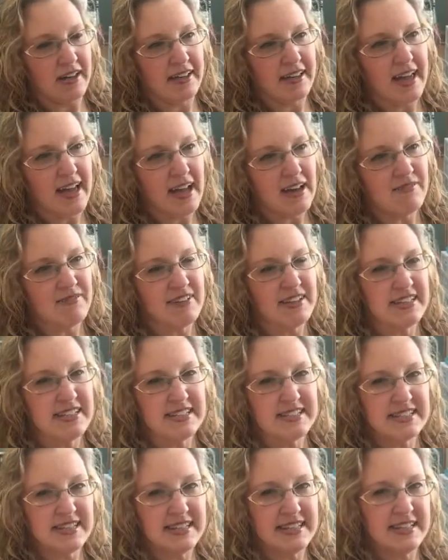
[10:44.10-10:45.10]

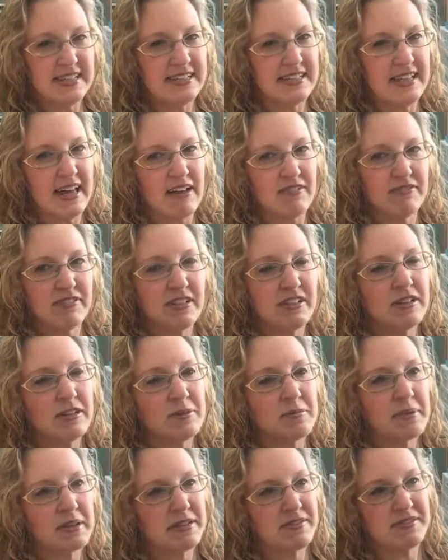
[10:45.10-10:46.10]
canvas, and then left a
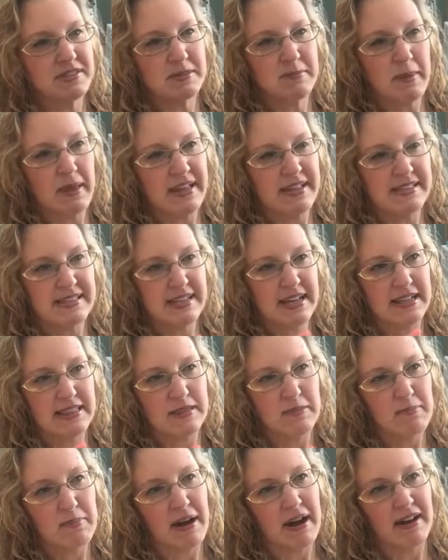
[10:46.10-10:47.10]
little bit of space
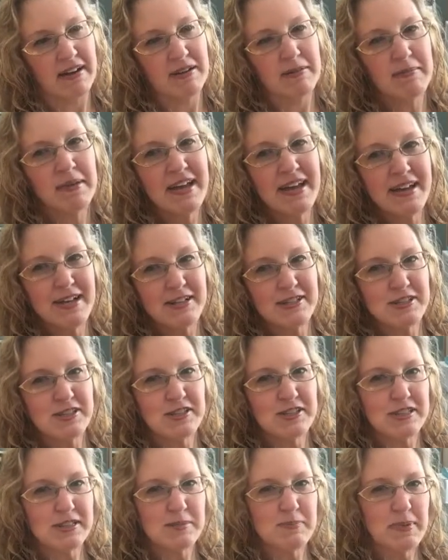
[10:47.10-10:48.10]
at the bottom.
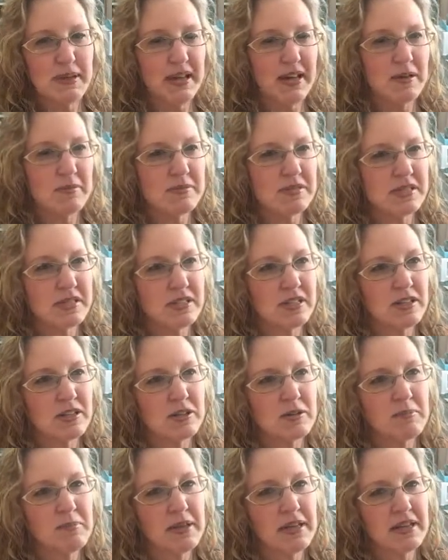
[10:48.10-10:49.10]
So this becomes a
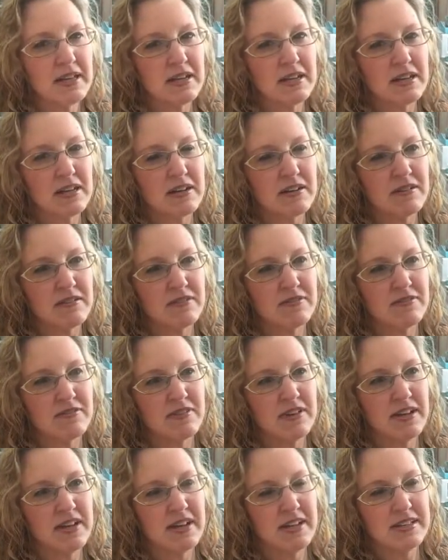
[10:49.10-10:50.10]
little bit of
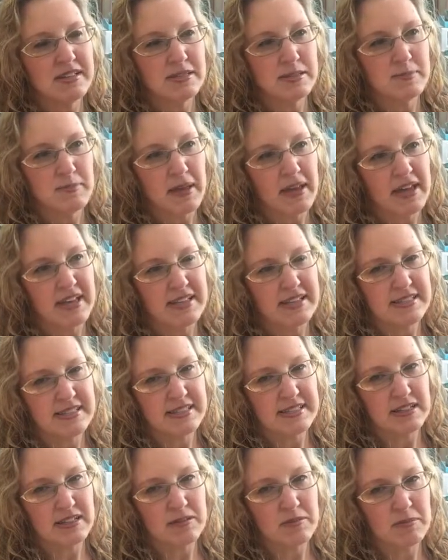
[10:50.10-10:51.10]

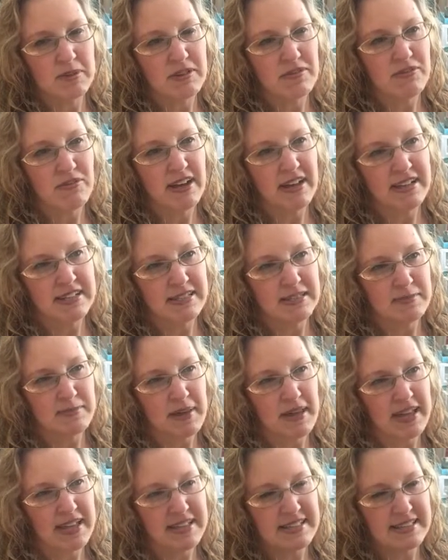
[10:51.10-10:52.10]
space, a little bit of white
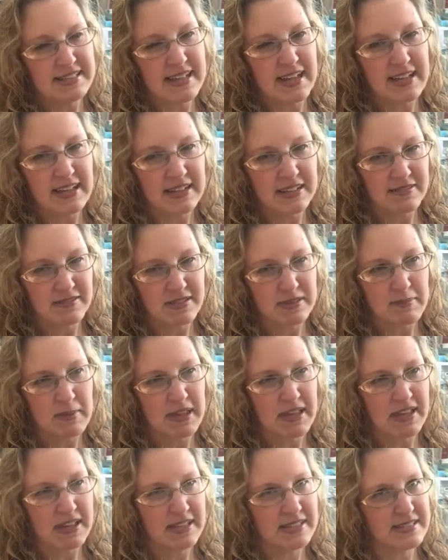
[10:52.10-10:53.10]
space, negative
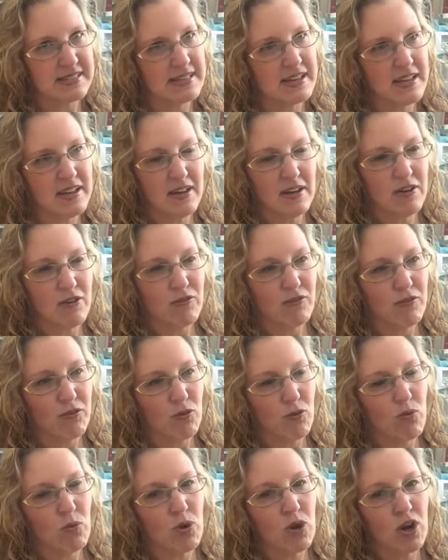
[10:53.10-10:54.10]
space
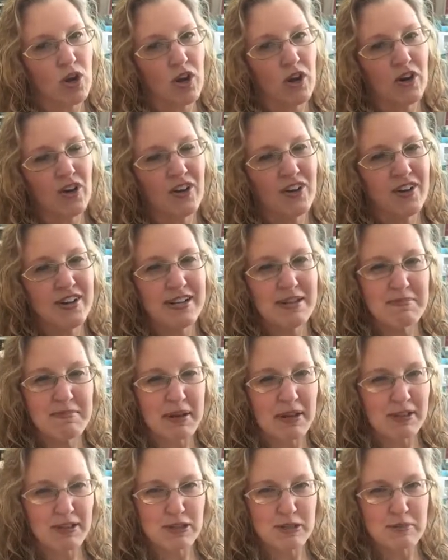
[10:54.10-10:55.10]
for
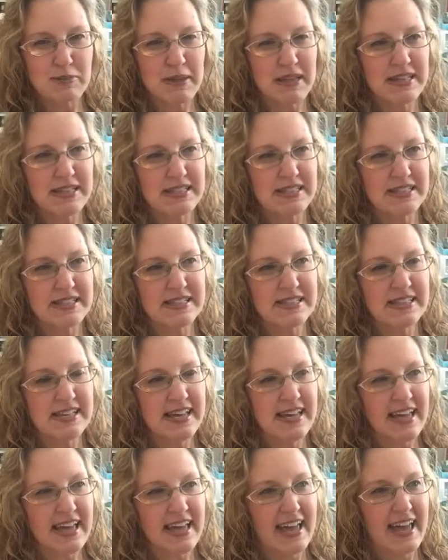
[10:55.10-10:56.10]
embellishments.
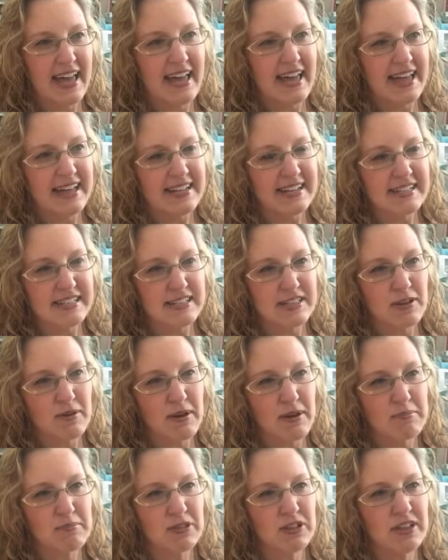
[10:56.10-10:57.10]
And so
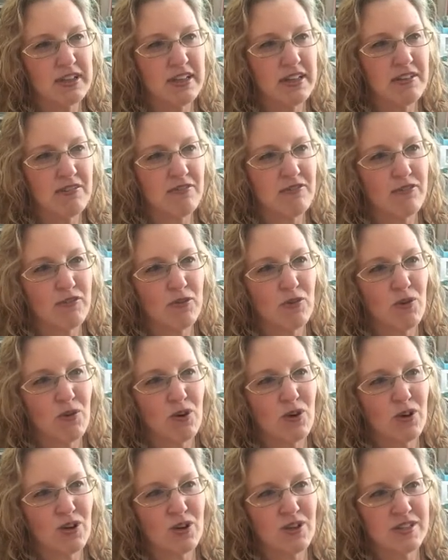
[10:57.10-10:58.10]
I'm looking
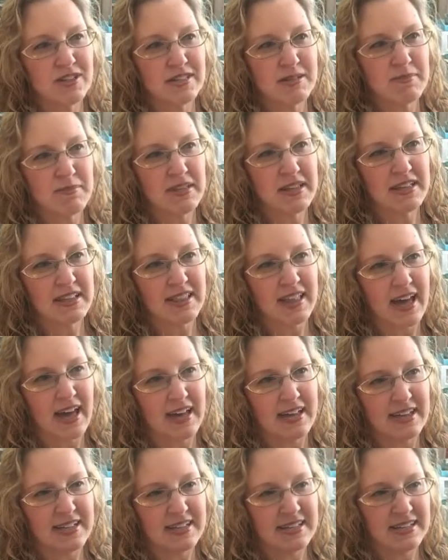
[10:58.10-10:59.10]
for something
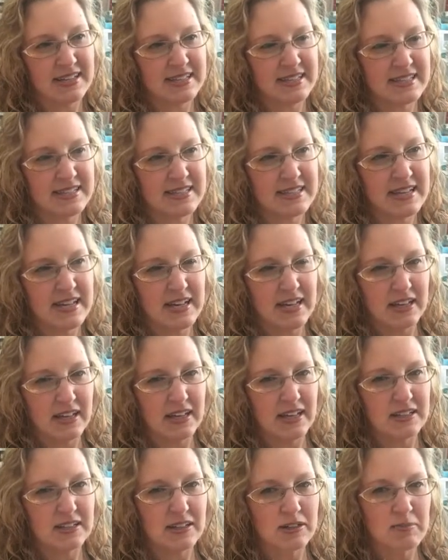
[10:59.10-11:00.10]
that is
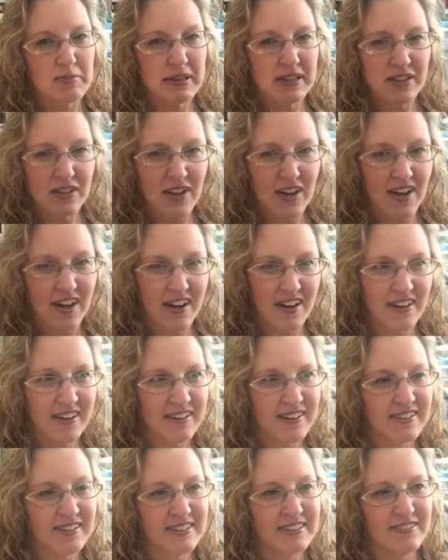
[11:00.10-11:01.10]
a little bit
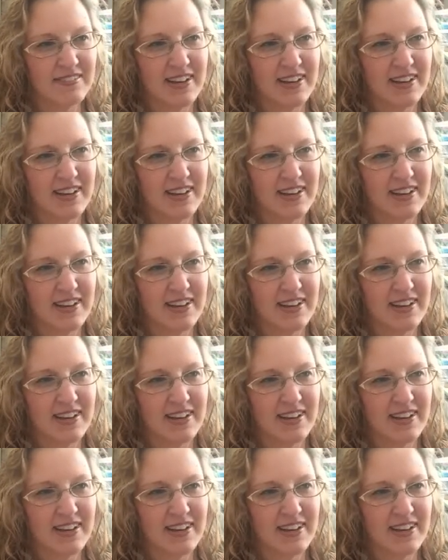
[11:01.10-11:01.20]
long